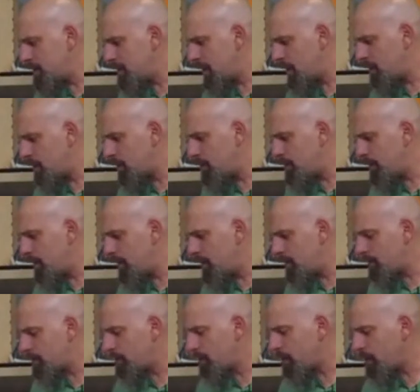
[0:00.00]
Delrin
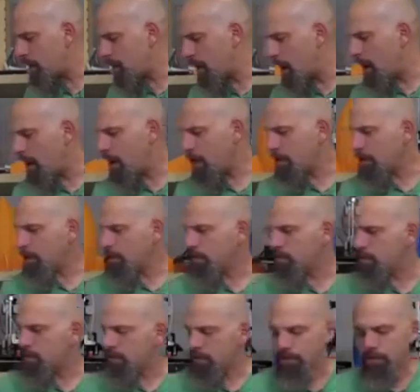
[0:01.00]
piece for the Alu
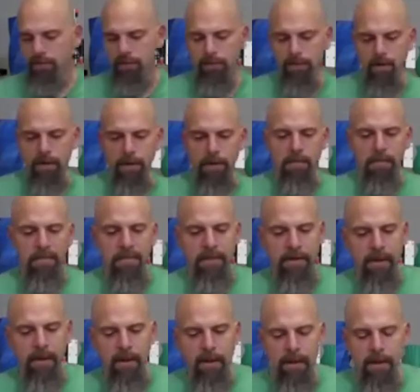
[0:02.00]
2.
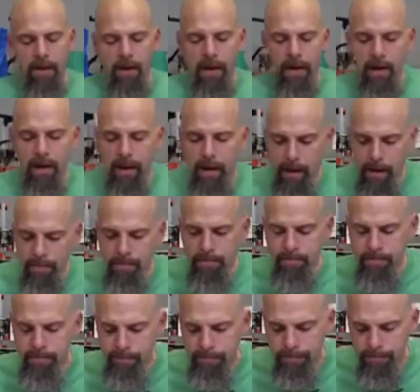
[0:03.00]
Um,
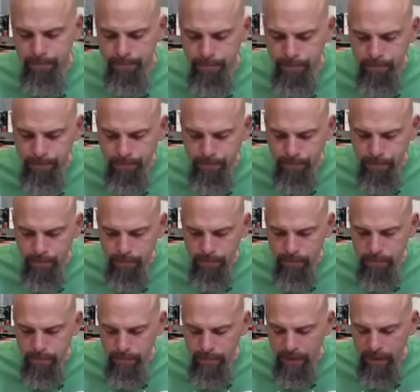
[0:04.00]

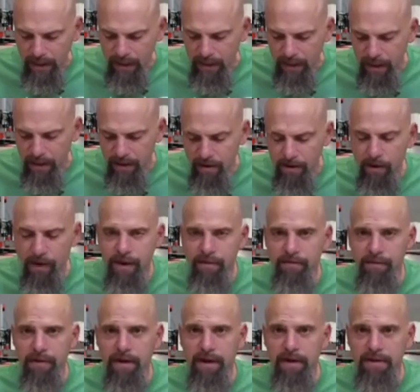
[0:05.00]
yeah, you're going to have to
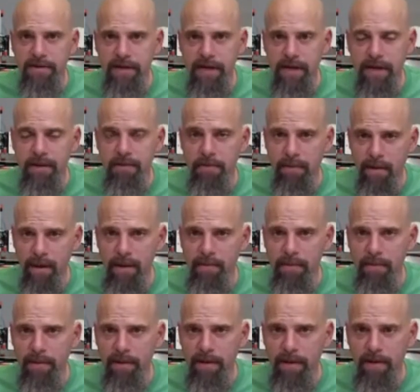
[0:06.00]
fill out a ticket
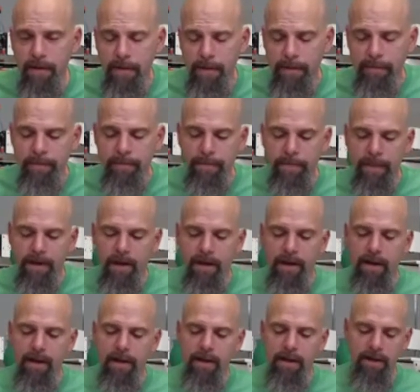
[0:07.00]
probably
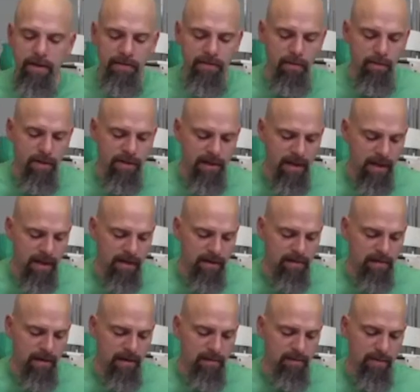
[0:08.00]
uh, if you want that in
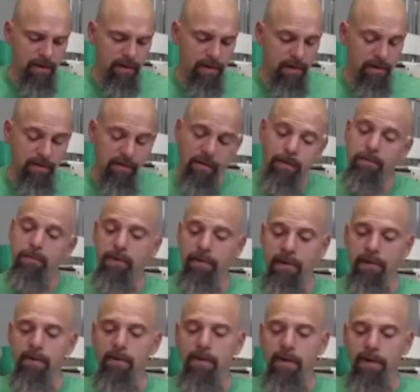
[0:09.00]
Delrin. Of course, you could
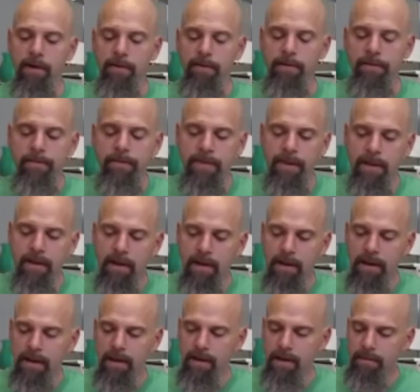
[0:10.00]
print one.
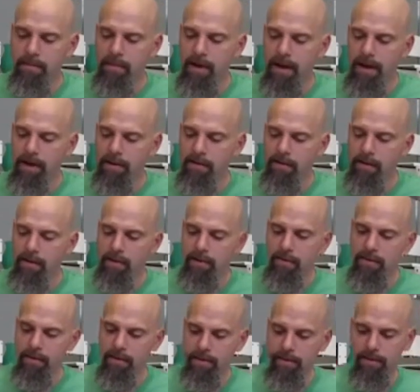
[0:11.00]
Um, I don't know.
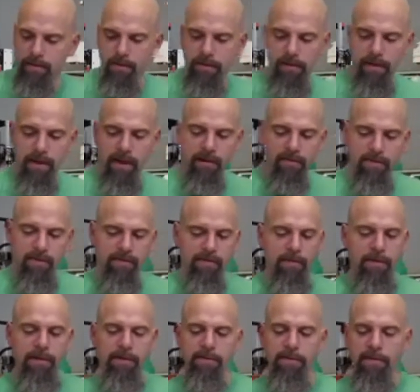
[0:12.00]
You can have this
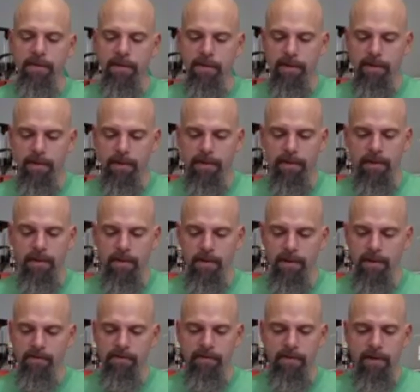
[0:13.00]
one.
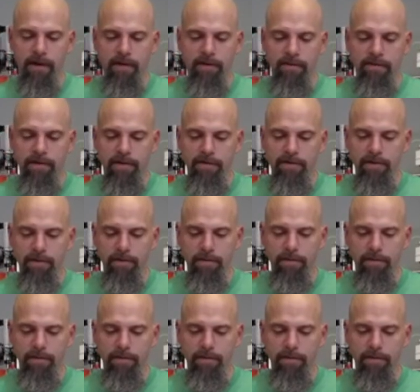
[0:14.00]
That's the Alu V2.